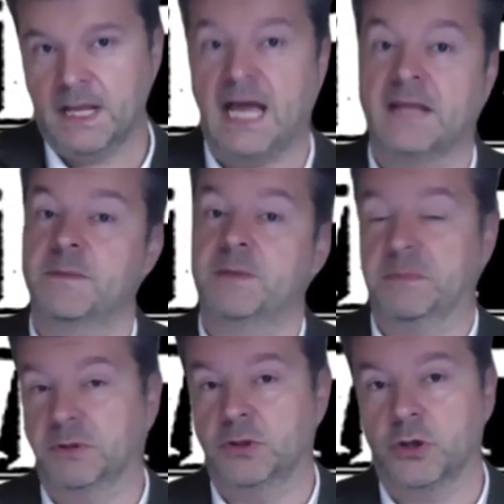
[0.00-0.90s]
and the
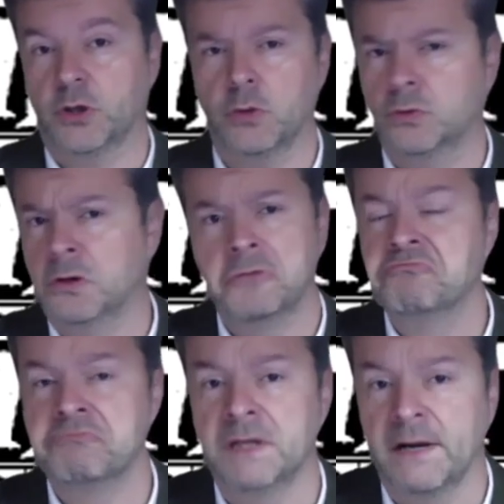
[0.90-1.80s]
people who go,
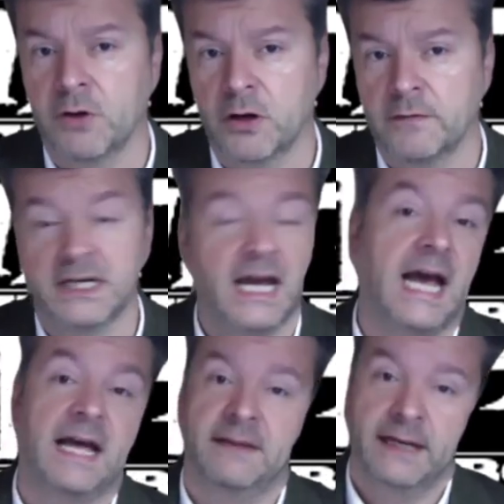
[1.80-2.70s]
never heard of it,
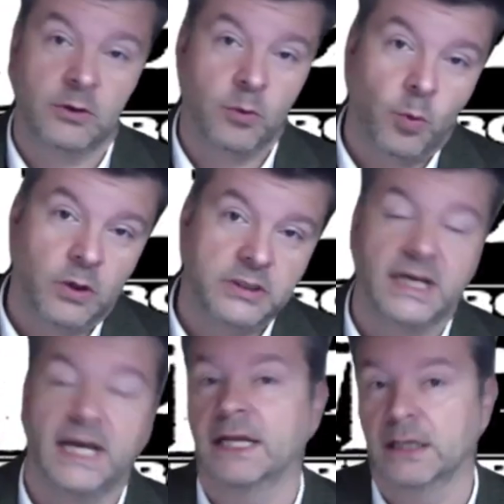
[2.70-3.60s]
and then go and watch
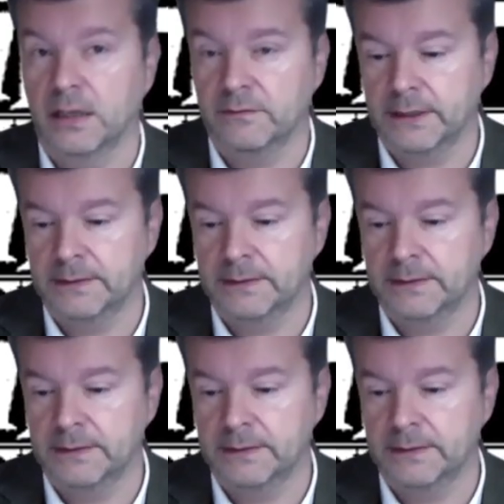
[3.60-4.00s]
it and love it.